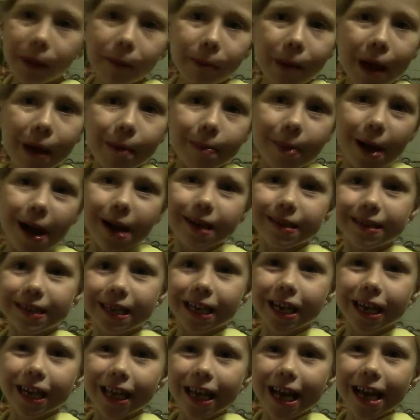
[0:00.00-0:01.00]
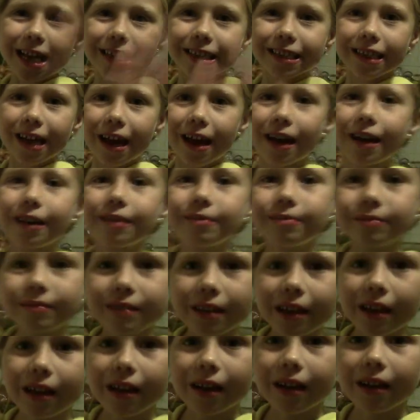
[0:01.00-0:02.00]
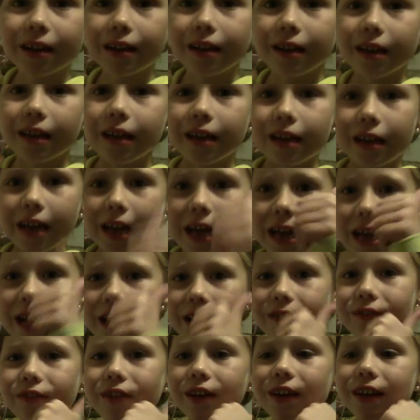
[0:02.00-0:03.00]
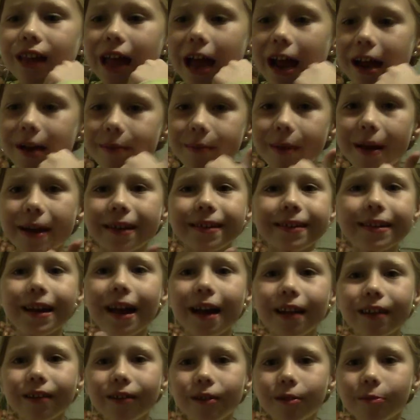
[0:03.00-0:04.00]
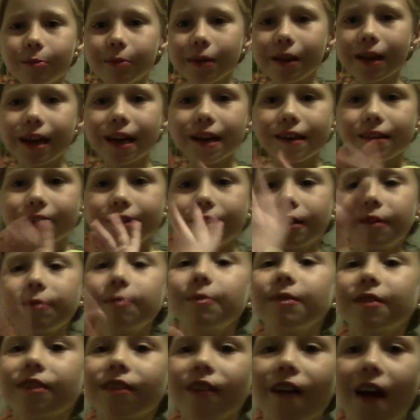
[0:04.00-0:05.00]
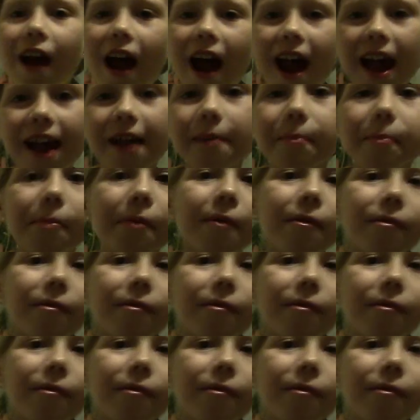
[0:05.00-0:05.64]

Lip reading: Bye bye, see you later. If you like my channel, please subscribe.